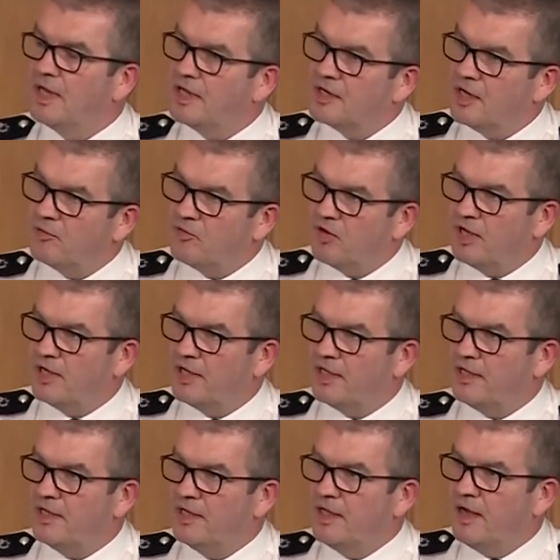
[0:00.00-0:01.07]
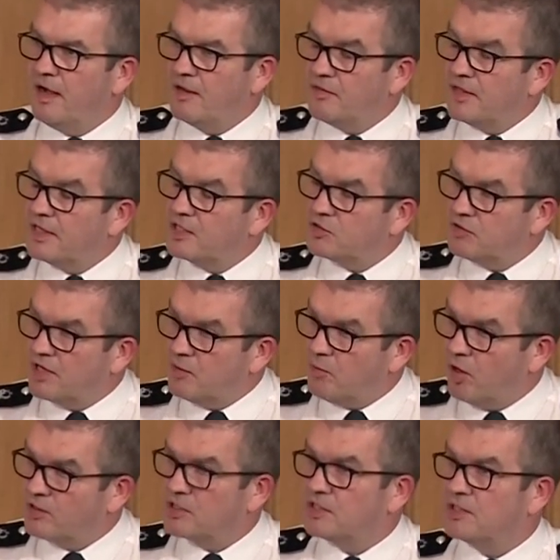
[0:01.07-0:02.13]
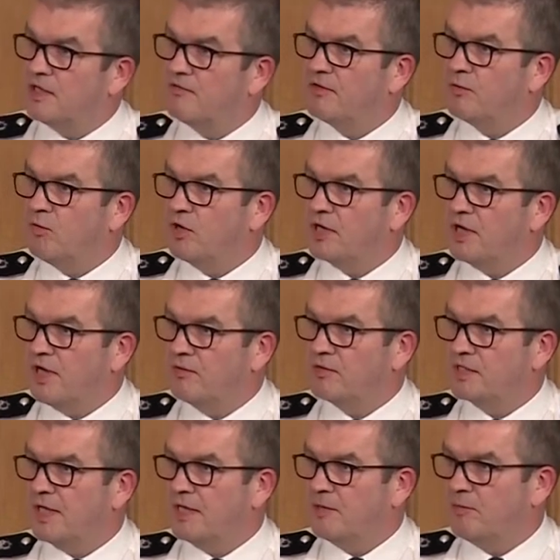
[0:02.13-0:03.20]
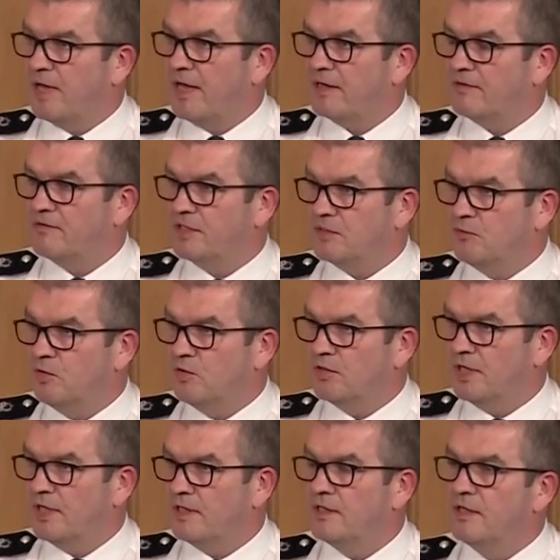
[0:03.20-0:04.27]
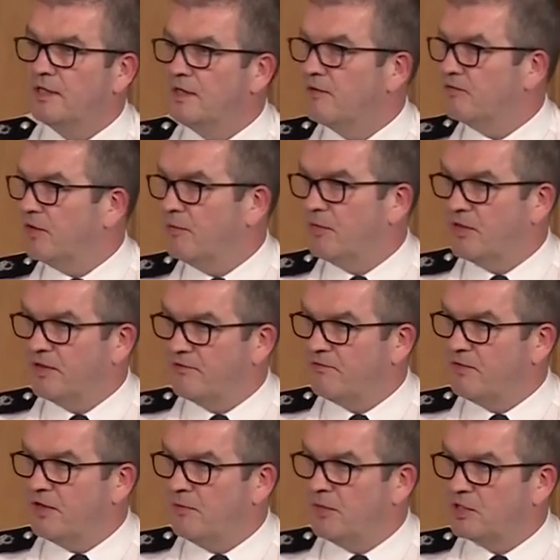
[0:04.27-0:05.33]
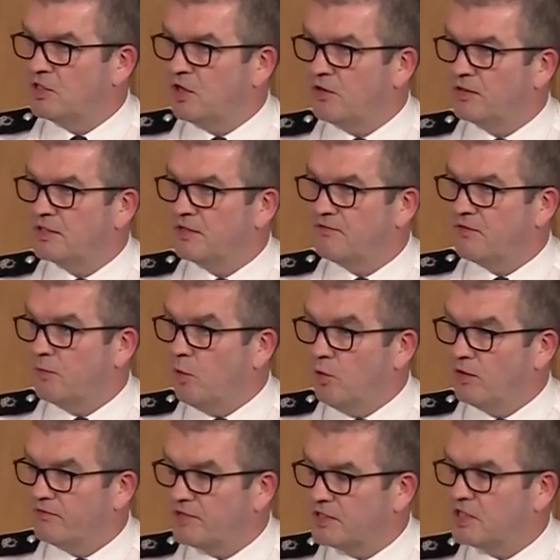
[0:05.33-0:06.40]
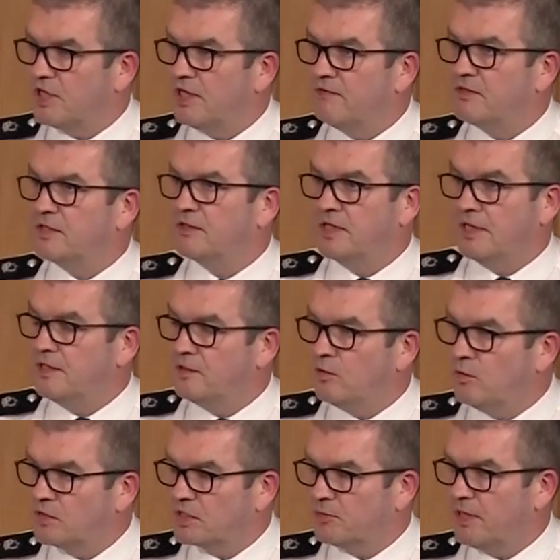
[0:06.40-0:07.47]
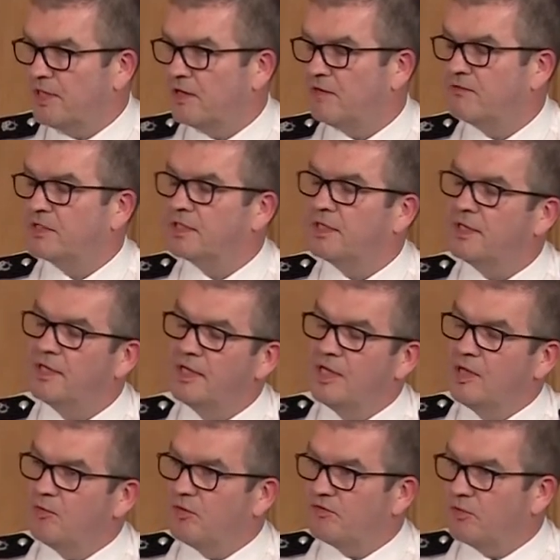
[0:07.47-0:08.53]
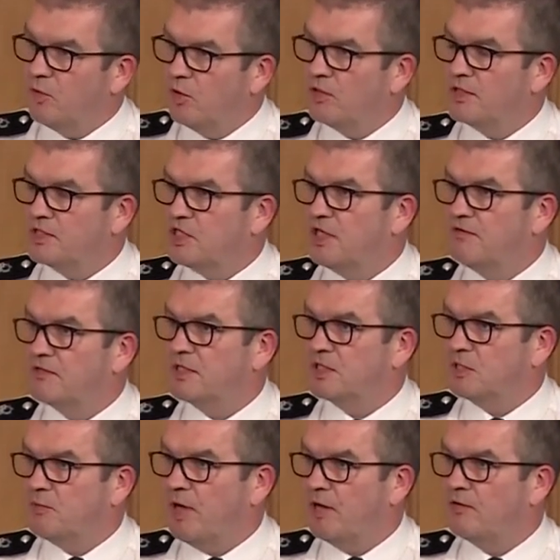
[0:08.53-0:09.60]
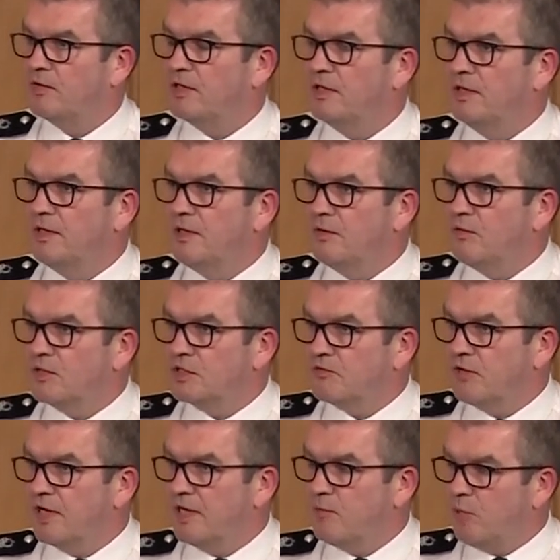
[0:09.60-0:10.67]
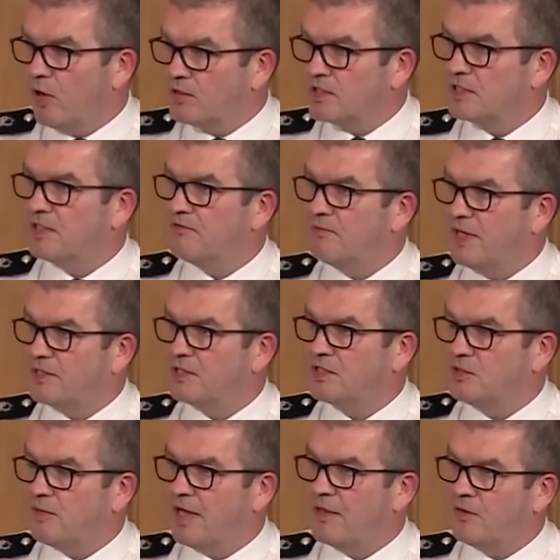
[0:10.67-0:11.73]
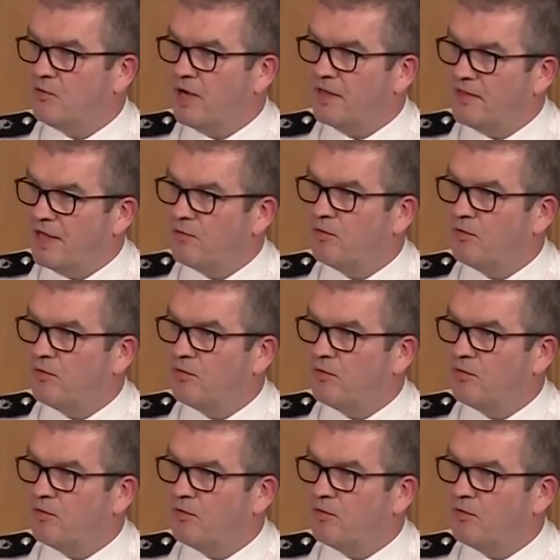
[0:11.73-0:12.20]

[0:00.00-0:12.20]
And I think it's really positive that what I was getting back this morning from the majority, from all of the chiefs, they didn't all speak obviously, but from all of the chiefs that spoke, was a really positive message about the way they